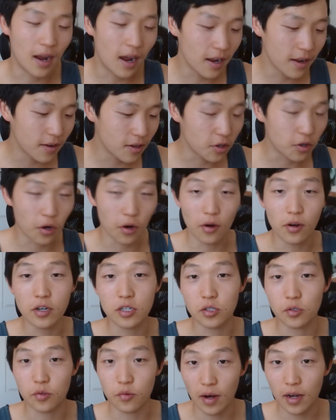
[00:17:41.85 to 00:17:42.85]
I
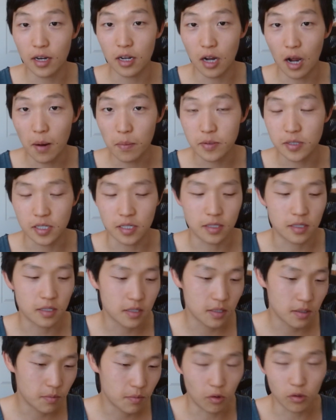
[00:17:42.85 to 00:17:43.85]
encouraged writing
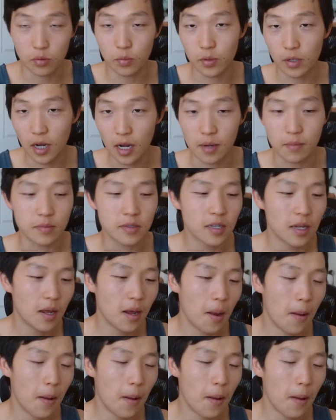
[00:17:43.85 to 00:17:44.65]
options multiple times,